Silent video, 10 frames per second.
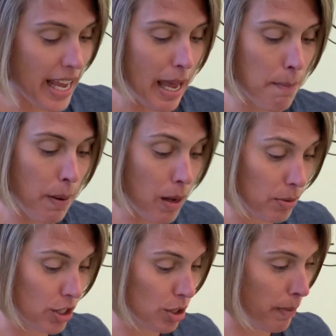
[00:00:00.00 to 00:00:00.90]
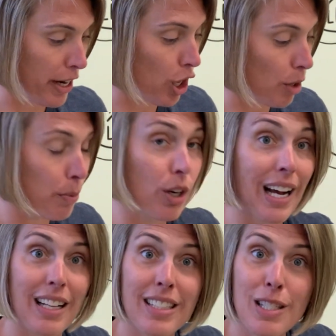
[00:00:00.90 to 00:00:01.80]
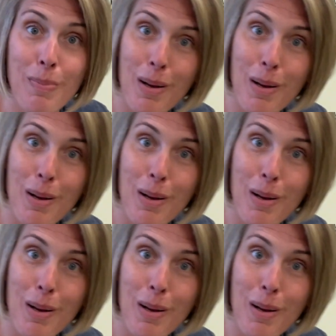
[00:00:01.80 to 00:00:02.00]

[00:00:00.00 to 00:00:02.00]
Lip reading: and published by HarperCollins